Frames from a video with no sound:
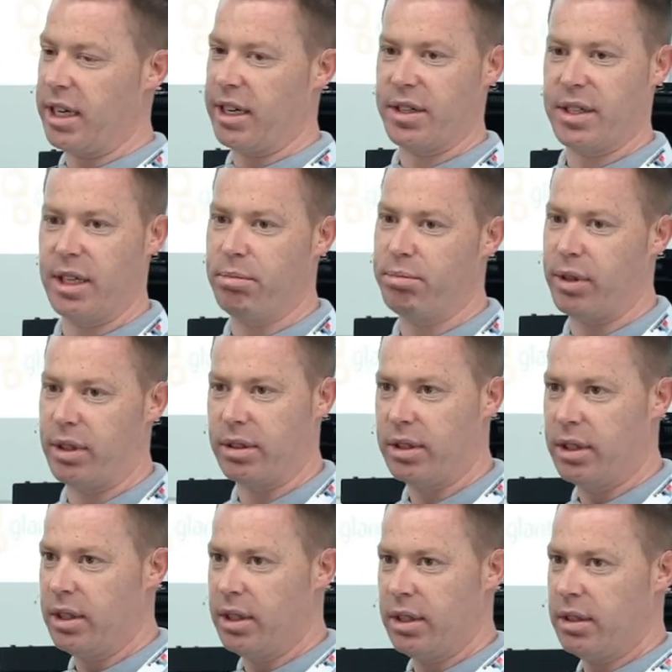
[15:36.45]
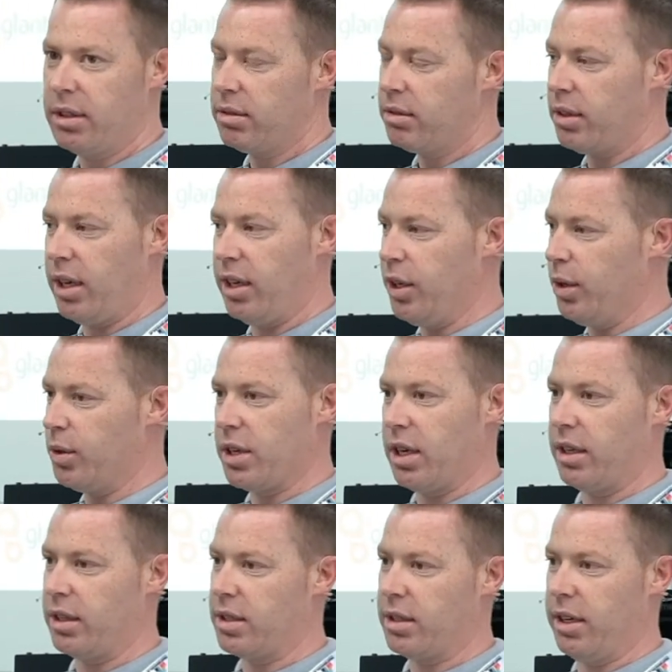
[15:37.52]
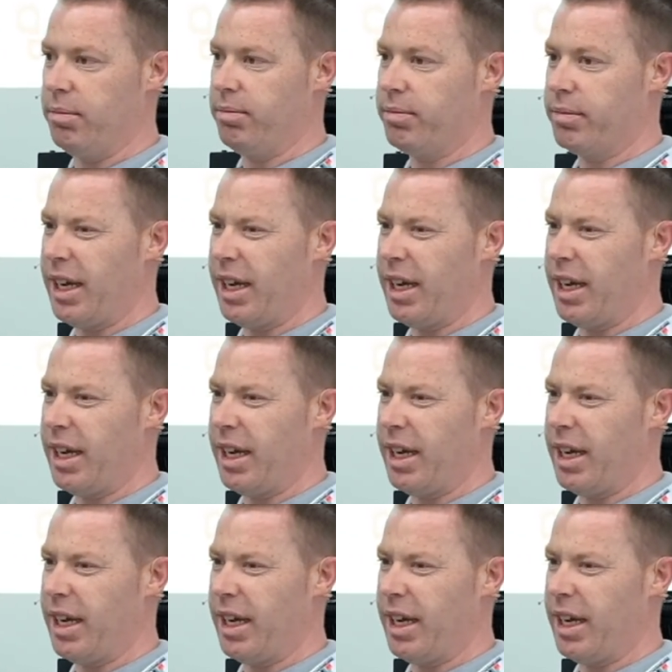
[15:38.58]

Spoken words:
that are simple, I'll use all the time.